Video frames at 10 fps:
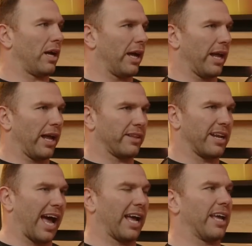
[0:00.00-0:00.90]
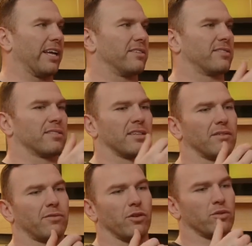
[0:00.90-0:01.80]
uh, the 90s
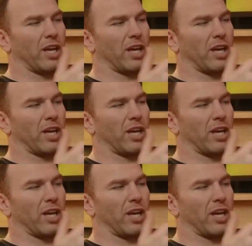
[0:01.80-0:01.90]
through mm.